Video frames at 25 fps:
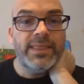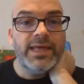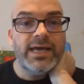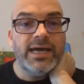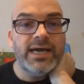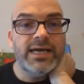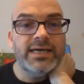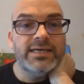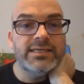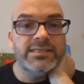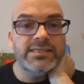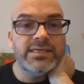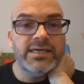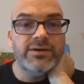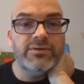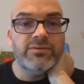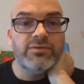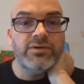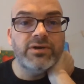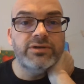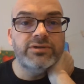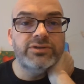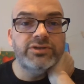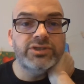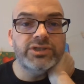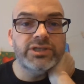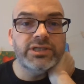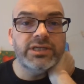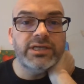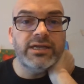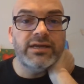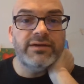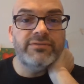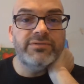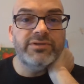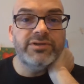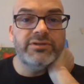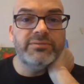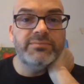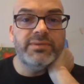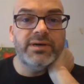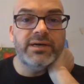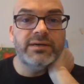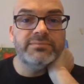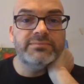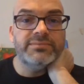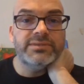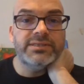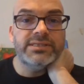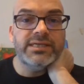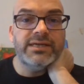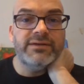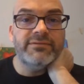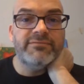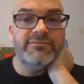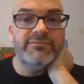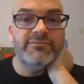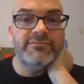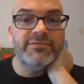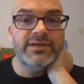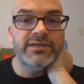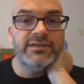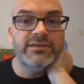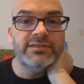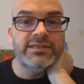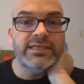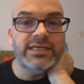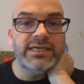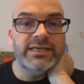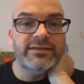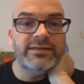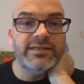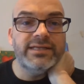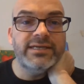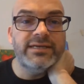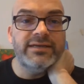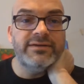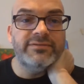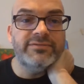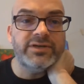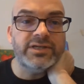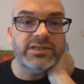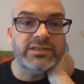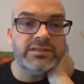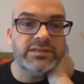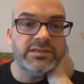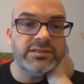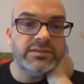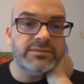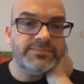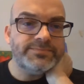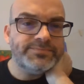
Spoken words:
as erosion leveled the bumps and filled in the divots.